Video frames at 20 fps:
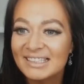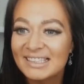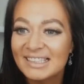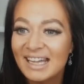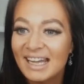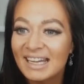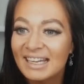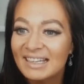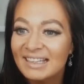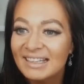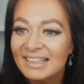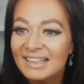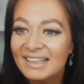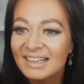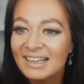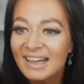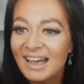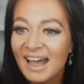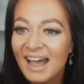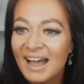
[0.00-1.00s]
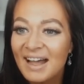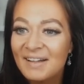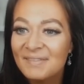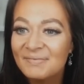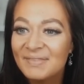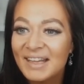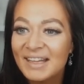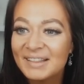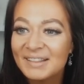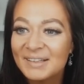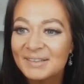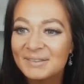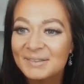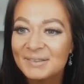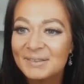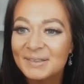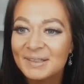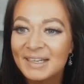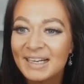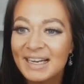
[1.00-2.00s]
today. Hello,
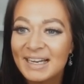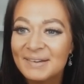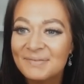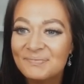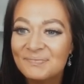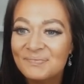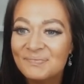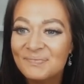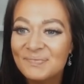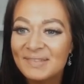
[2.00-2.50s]
Lori.